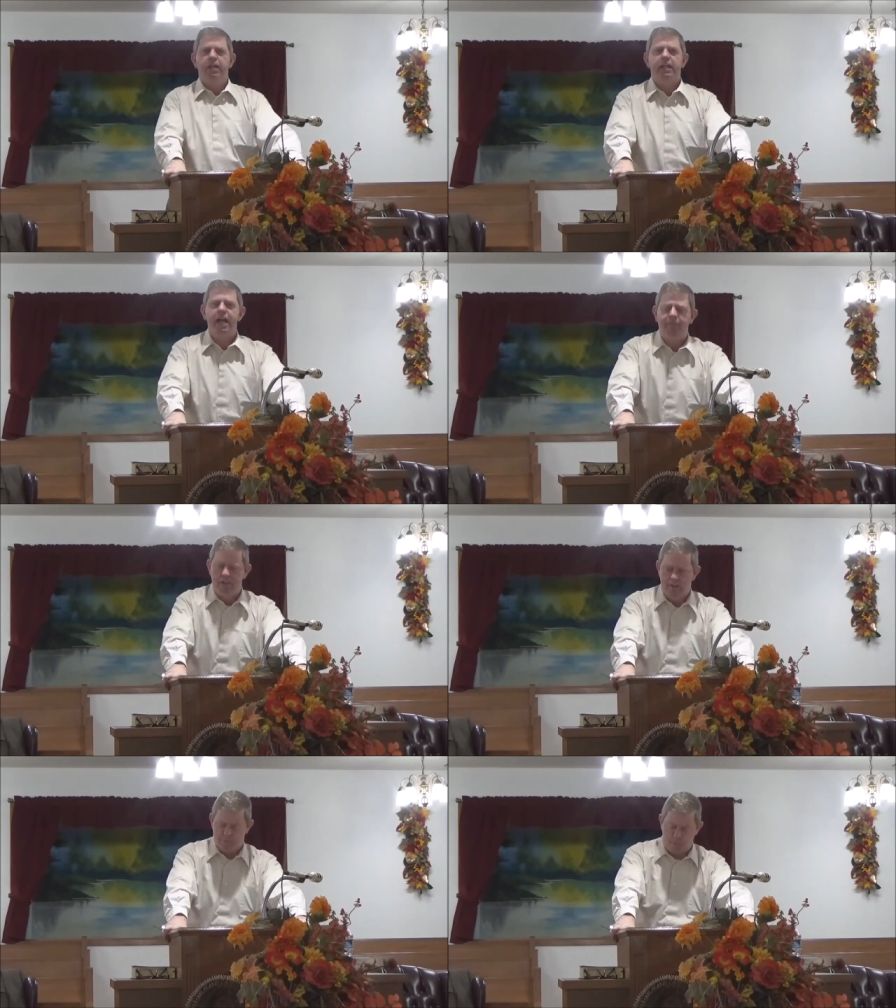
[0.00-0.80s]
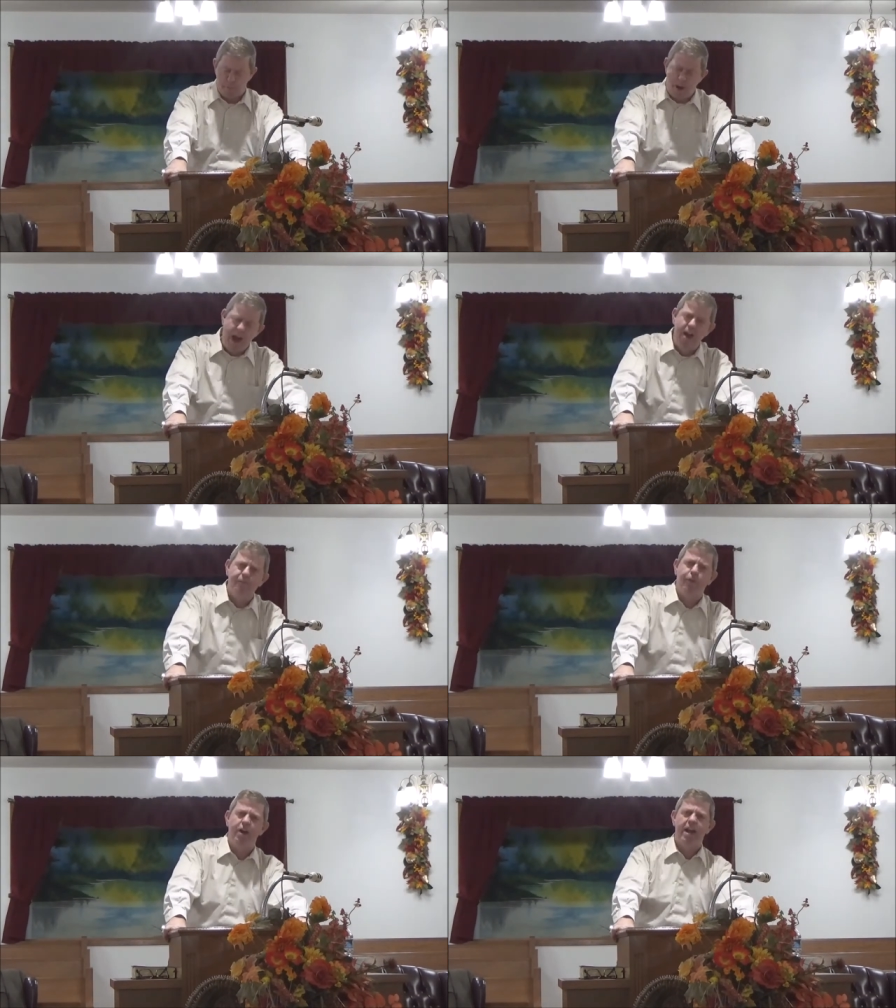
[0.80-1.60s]
given, that was
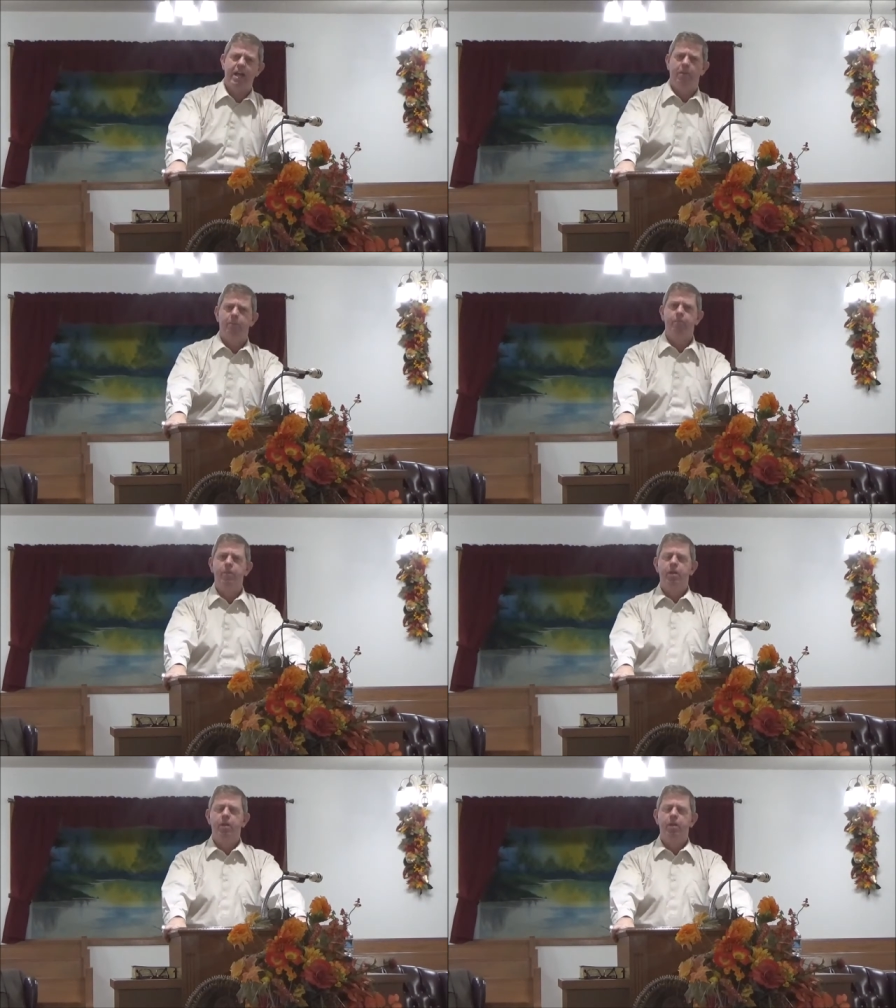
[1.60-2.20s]
prepared for him,